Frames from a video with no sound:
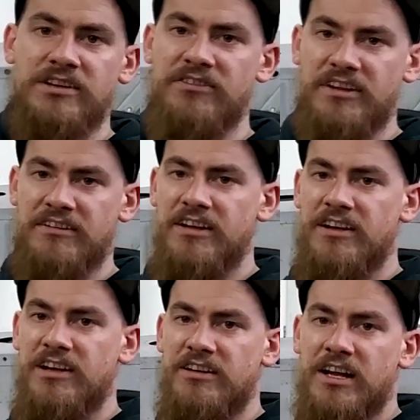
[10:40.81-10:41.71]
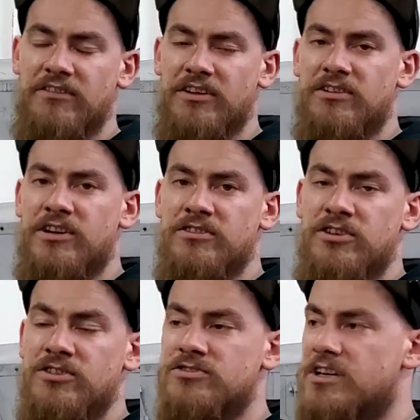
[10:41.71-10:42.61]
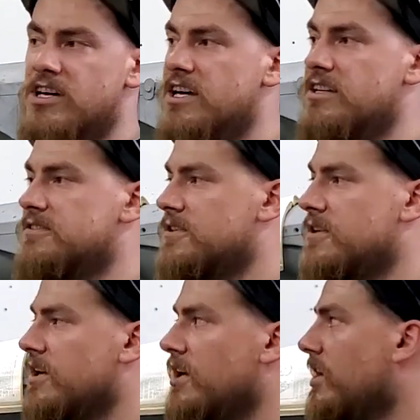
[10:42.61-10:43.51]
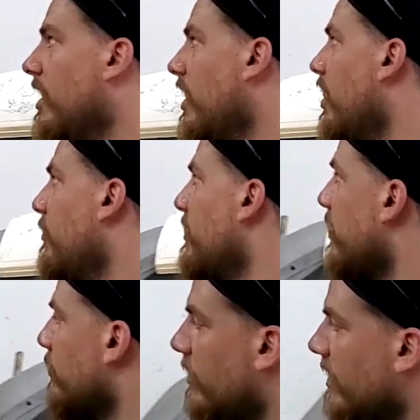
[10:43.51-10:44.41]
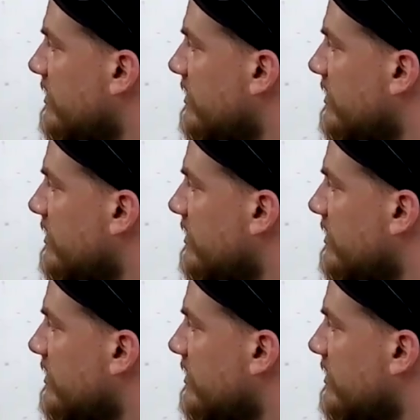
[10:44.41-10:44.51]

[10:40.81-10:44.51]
everything along those lines. Another one is